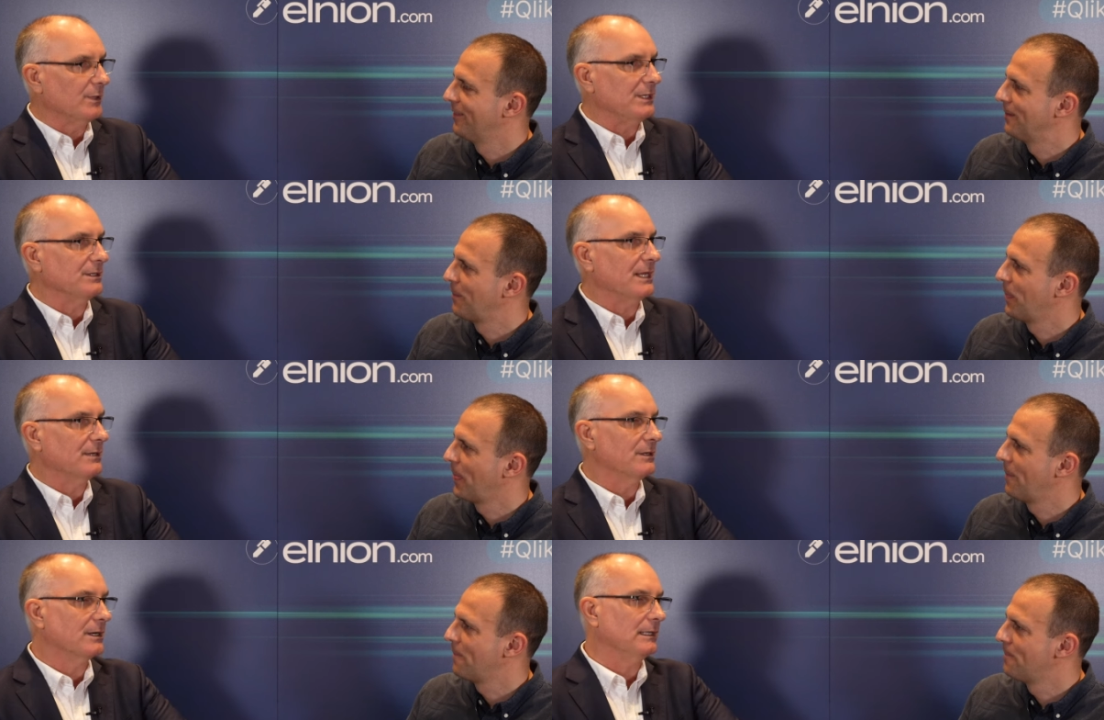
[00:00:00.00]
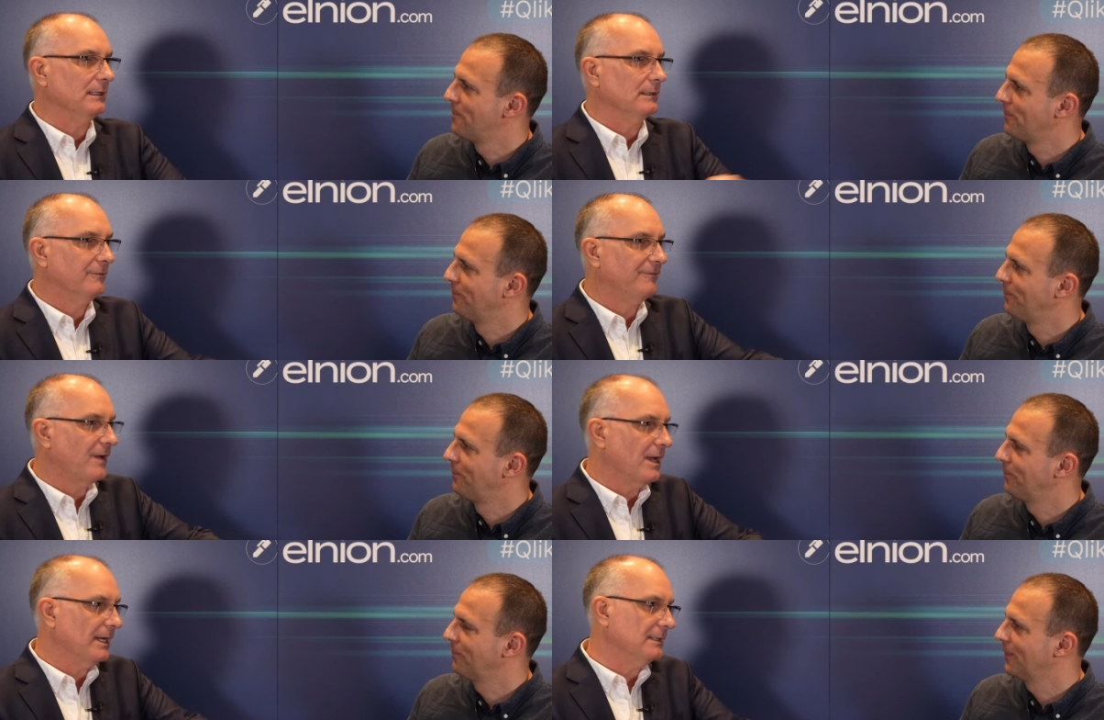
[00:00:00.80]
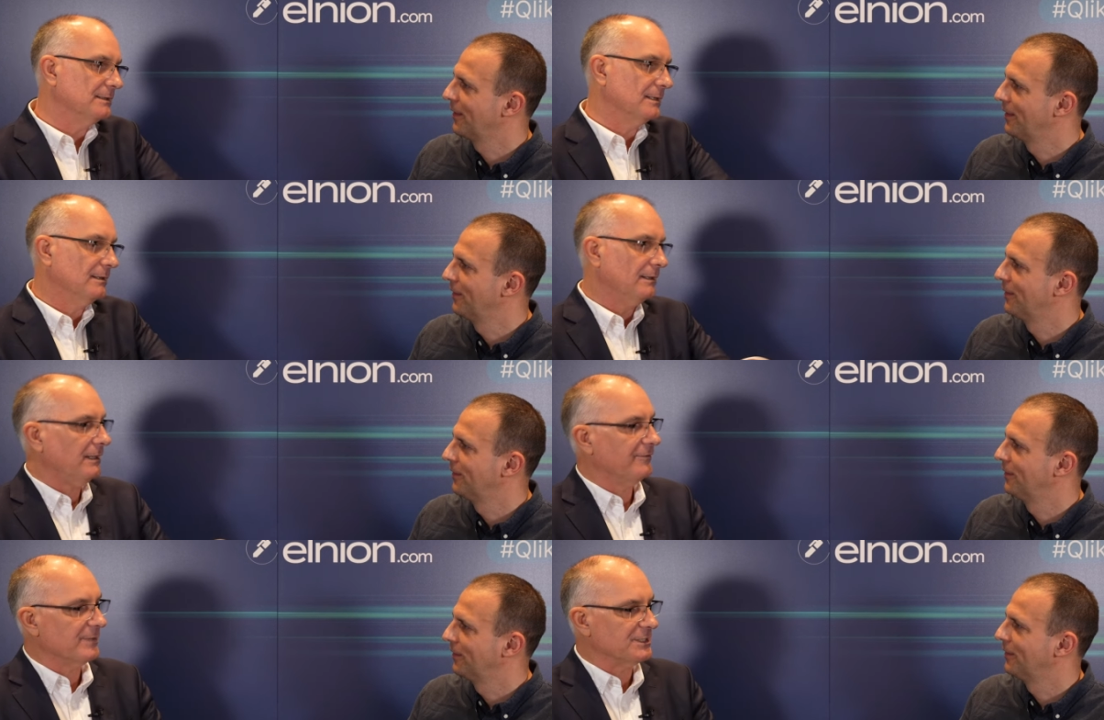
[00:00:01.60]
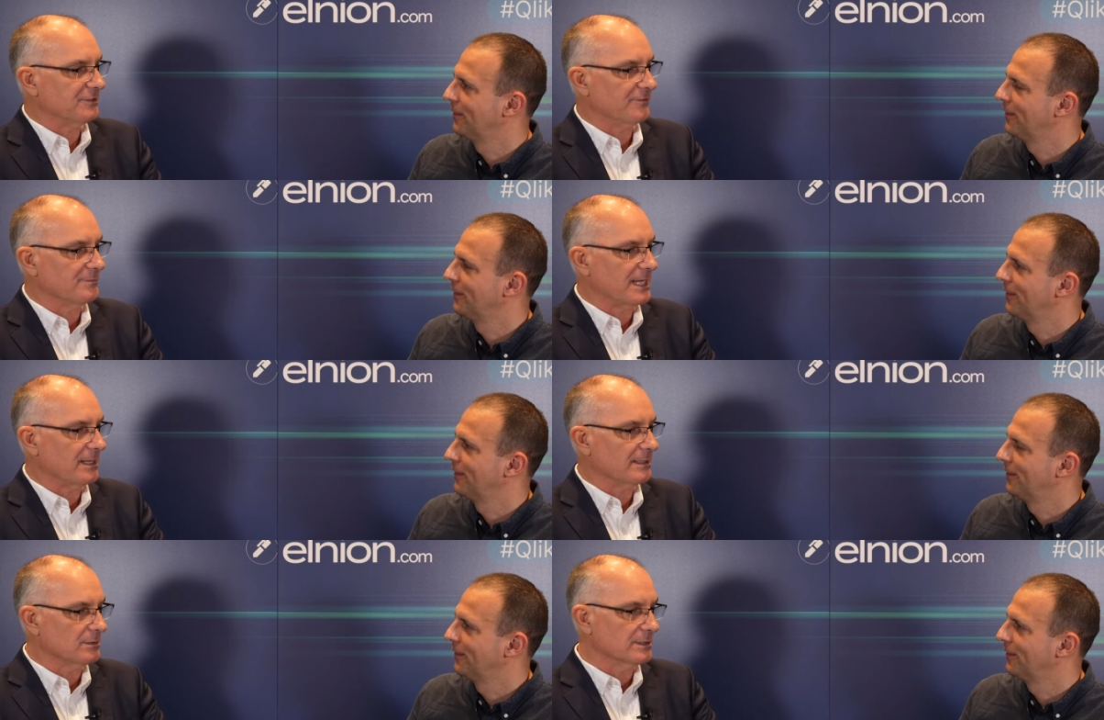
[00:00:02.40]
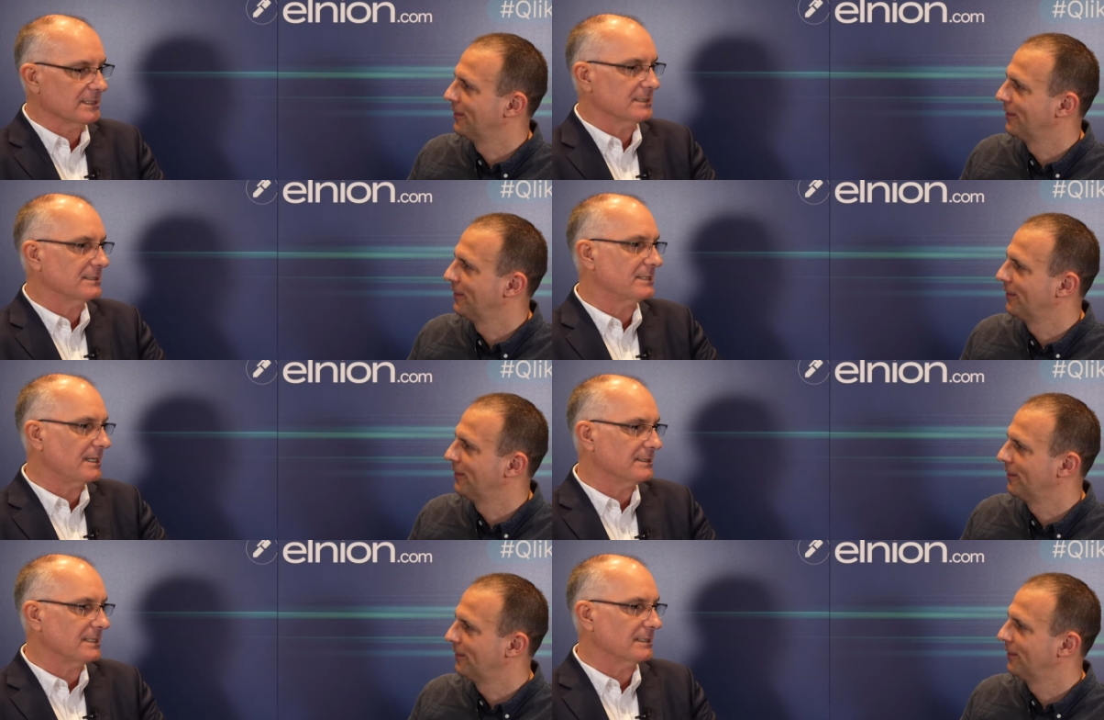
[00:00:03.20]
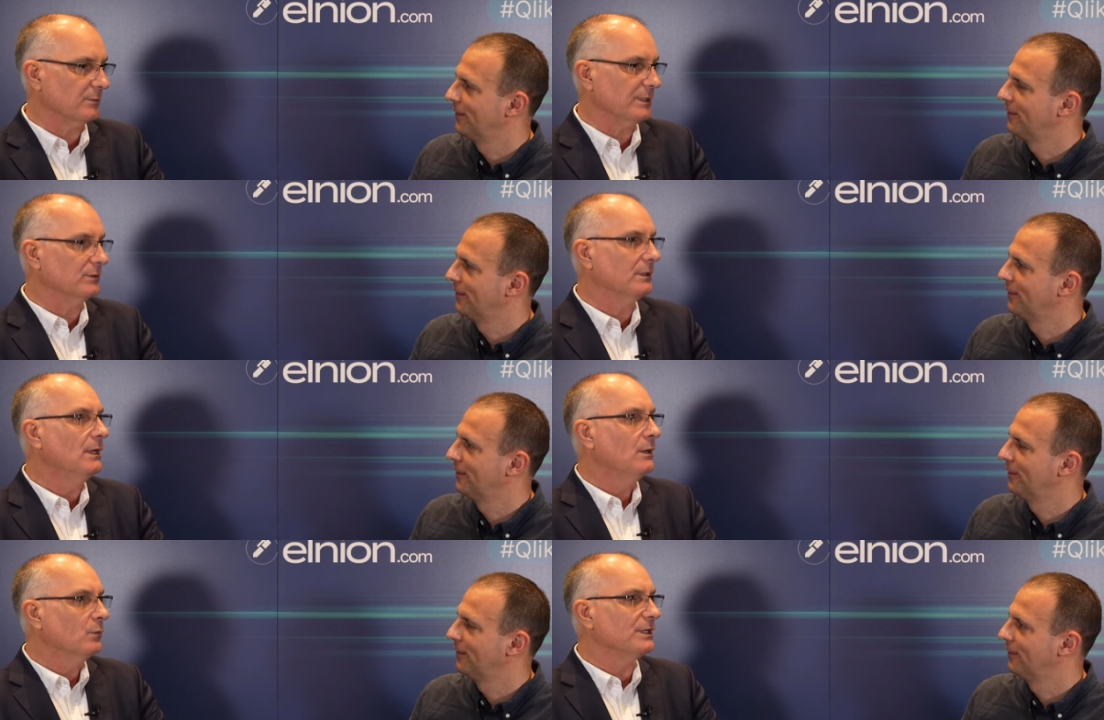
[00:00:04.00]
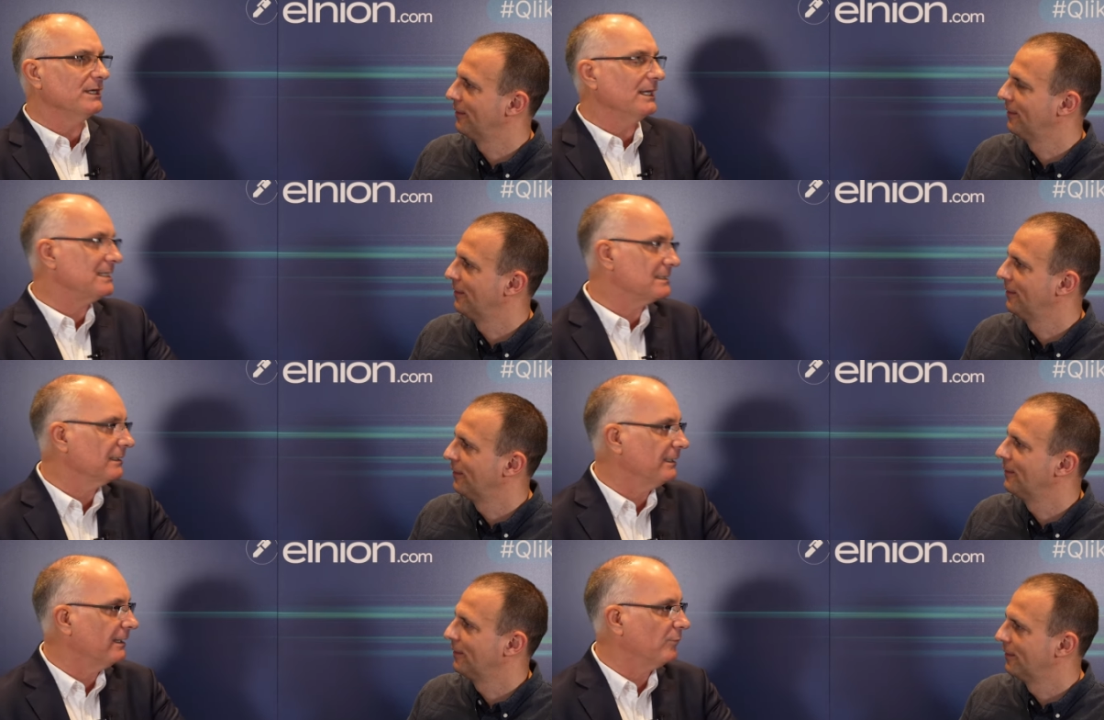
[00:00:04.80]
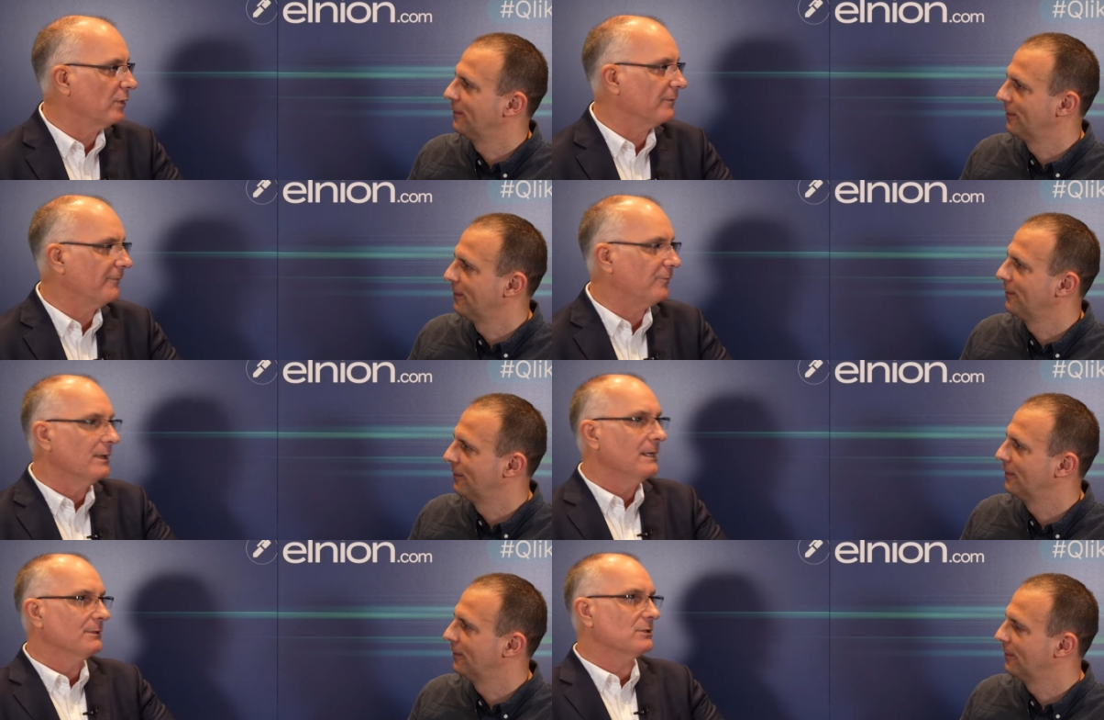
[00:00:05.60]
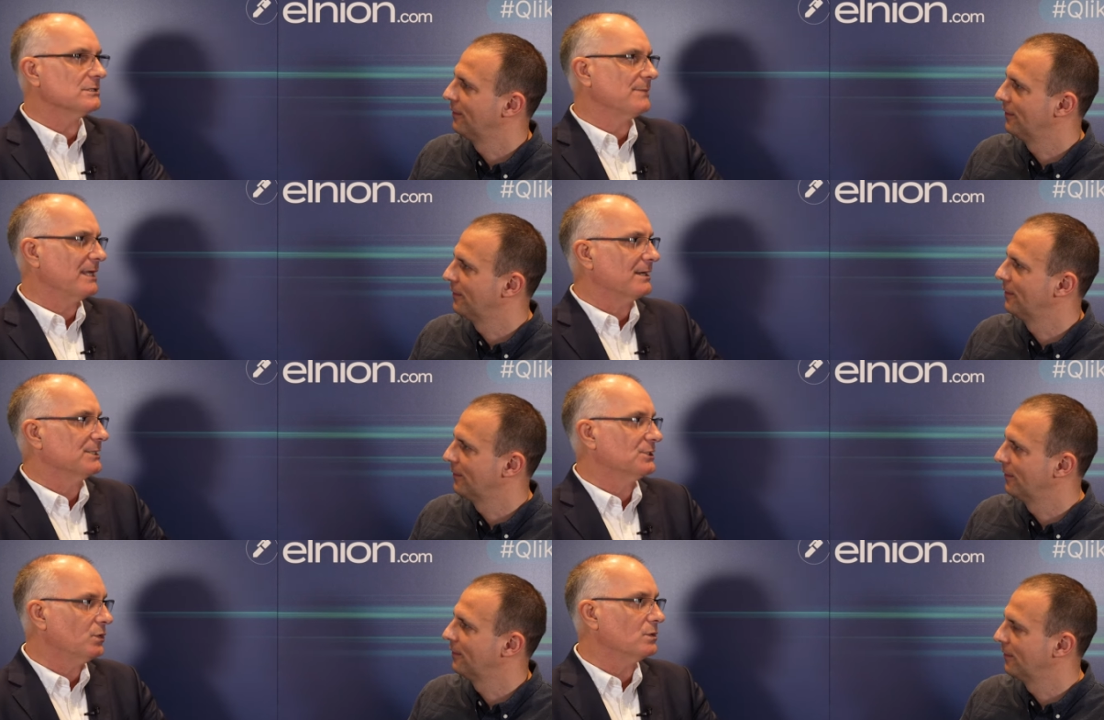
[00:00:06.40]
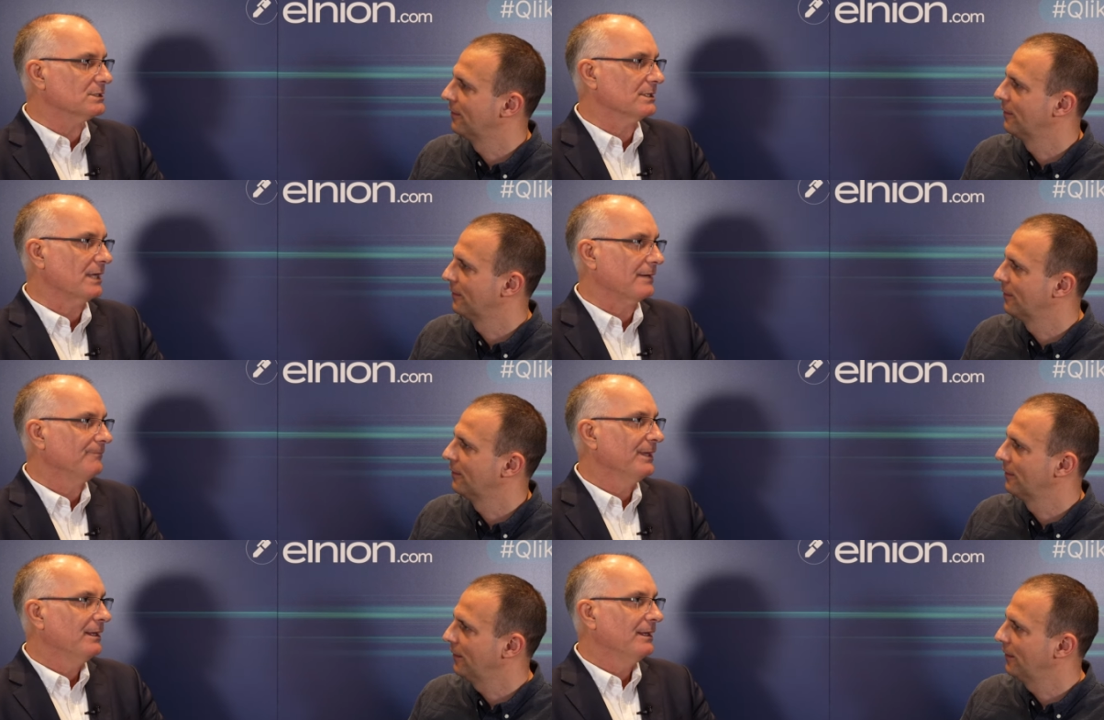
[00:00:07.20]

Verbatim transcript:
Speaker 1: where you now not only find information from data sources, data sets that we do, it, wouldn't easily have worked before, but also being able to talk to that.